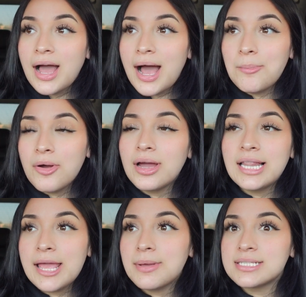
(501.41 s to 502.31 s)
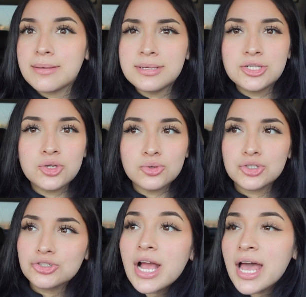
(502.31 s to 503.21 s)
I'm probably late because I've been so
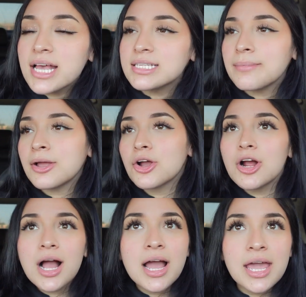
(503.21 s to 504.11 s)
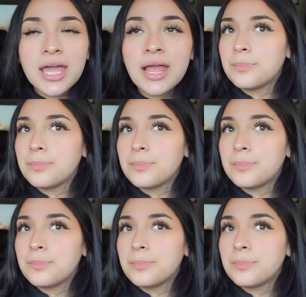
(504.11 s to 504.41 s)
stressed. I've been crying.